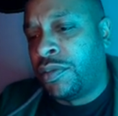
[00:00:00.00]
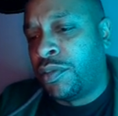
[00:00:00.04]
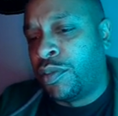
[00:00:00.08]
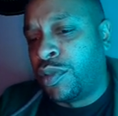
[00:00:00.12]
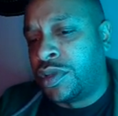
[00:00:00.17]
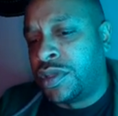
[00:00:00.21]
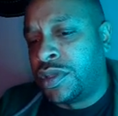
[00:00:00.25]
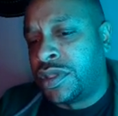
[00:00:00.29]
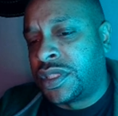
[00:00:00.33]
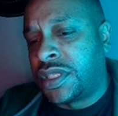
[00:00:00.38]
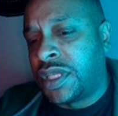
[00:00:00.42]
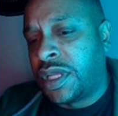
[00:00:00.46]

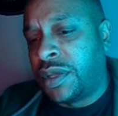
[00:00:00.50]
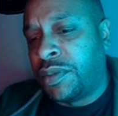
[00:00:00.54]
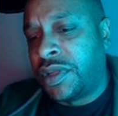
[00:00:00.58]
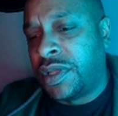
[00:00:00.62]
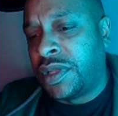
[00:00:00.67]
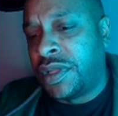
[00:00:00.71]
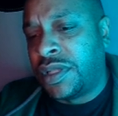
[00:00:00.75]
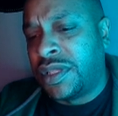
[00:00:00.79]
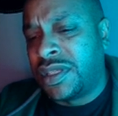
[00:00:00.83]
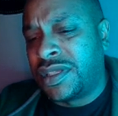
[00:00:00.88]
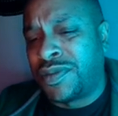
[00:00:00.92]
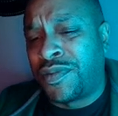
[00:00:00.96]
were
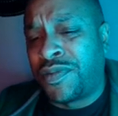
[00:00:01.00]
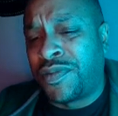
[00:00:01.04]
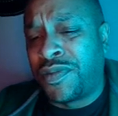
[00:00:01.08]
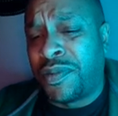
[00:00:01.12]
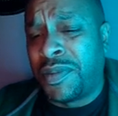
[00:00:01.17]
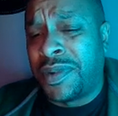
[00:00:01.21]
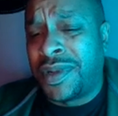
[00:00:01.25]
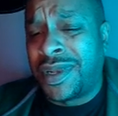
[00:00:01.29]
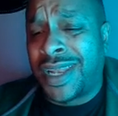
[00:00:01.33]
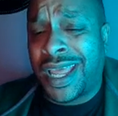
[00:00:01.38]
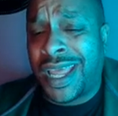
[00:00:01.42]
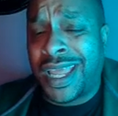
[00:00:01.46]
summoned. This was
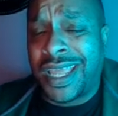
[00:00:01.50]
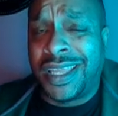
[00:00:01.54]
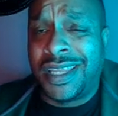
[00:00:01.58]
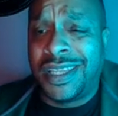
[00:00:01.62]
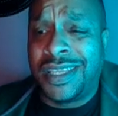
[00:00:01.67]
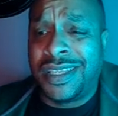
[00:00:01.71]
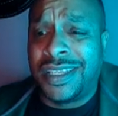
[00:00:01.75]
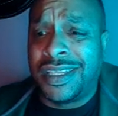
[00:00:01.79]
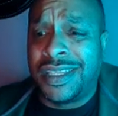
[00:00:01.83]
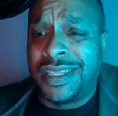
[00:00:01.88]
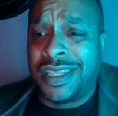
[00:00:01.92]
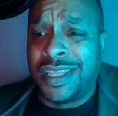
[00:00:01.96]
from a
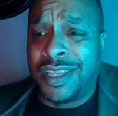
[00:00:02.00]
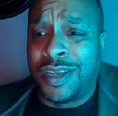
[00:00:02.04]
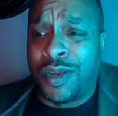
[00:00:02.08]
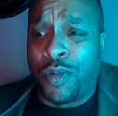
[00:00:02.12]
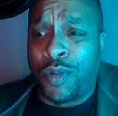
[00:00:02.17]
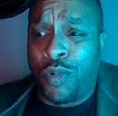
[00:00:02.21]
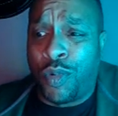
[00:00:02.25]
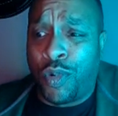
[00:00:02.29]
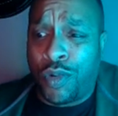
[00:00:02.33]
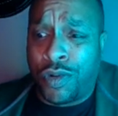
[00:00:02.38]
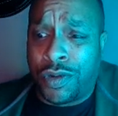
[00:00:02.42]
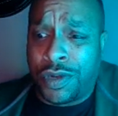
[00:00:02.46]
knight and a
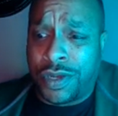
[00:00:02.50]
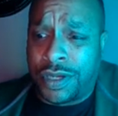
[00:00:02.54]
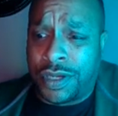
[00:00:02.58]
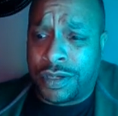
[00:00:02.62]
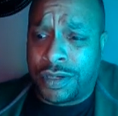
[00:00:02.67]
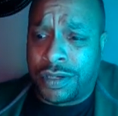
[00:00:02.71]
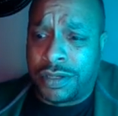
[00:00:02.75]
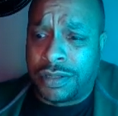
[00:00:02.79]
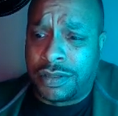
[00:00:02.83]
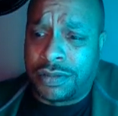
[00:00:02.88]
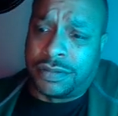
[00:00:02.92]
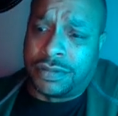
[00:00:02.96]

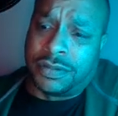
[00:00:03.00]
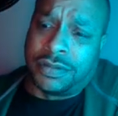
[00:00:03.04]
warrior